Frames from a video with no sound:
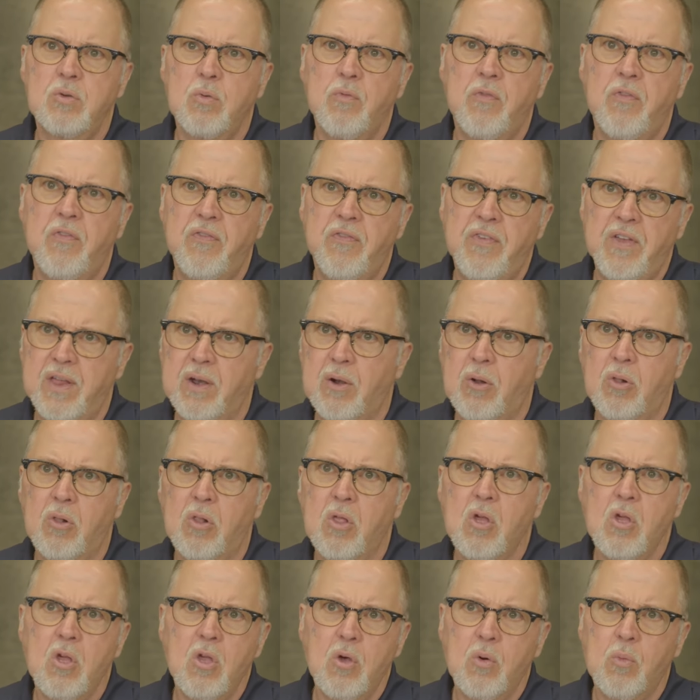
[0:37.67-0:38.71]
to fiddle
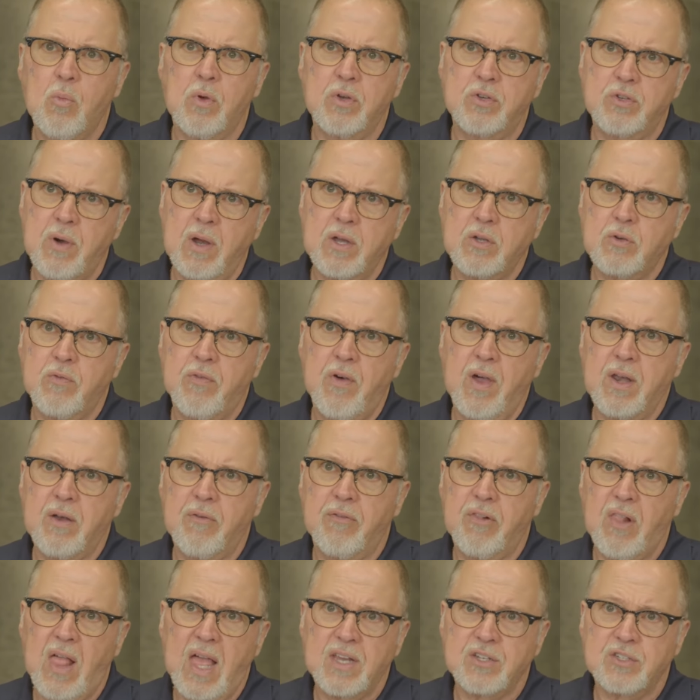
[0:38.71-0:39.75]
with trying to find a
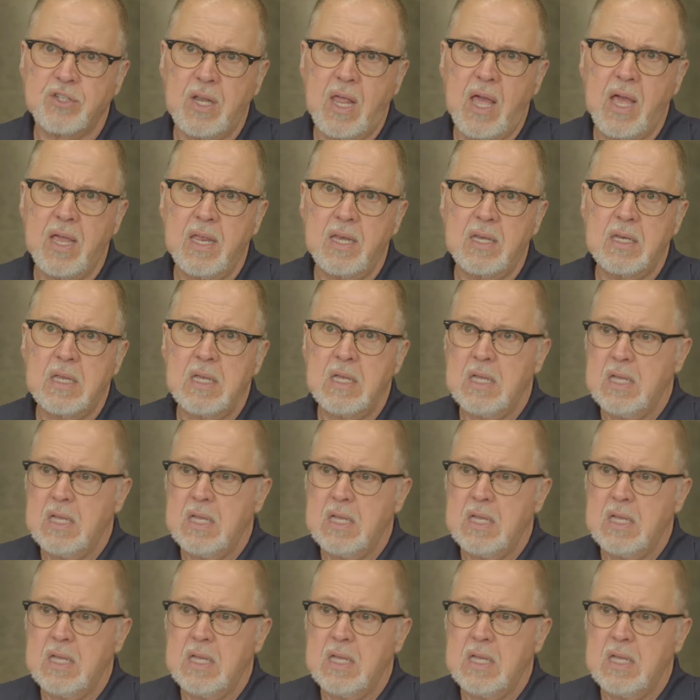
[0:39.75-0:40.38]
flashlight.